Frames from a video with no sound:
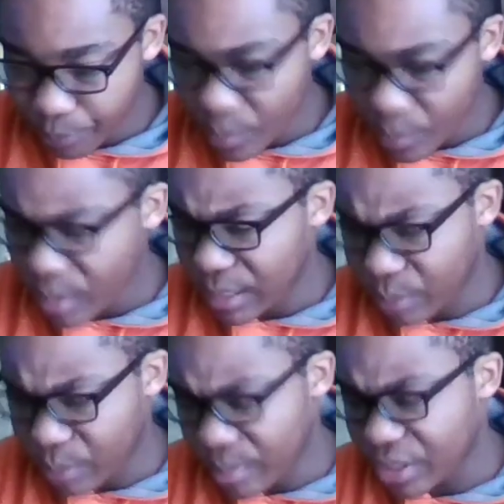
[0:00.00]
That's
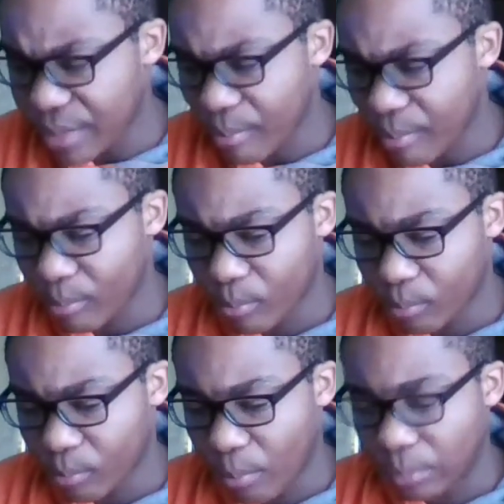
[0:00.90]
pretty much it.
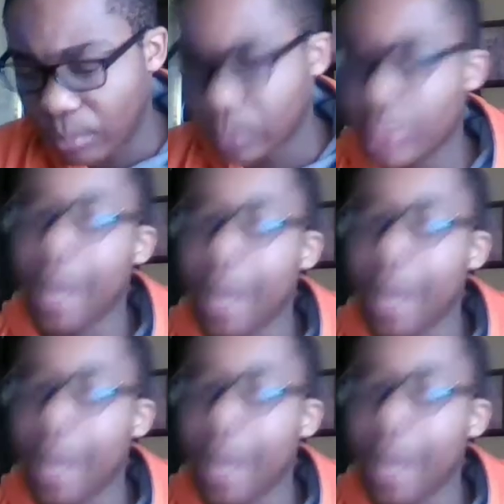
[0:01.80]
So yeah,